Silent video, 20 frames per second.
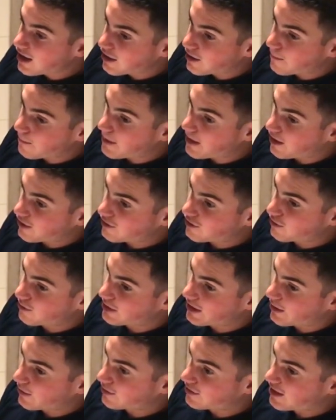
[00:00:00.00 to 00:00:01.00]
compared to
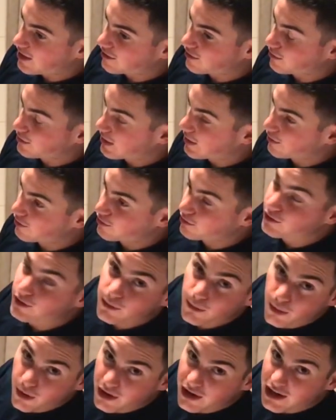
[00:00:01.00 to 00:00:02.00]
when I was
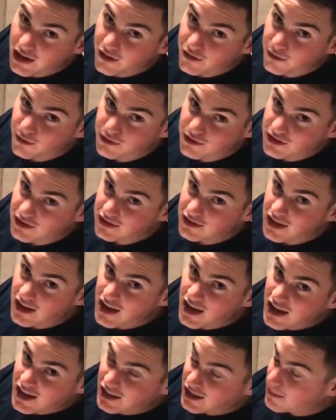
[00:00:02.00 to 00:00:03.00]
doing workouts, which is,
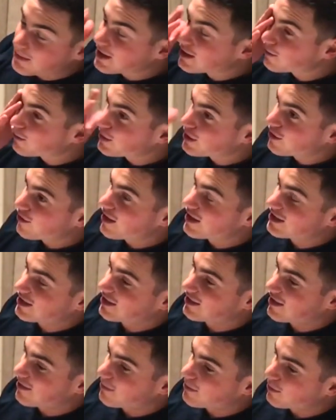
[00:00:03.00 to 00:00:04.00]
to me, it's pretty crazy
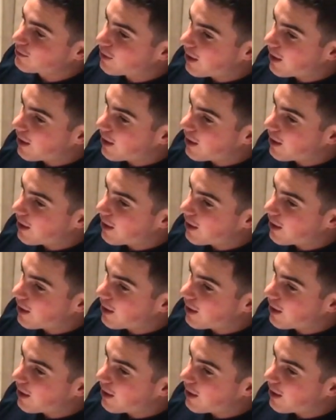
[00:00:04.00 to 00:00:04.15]
because I've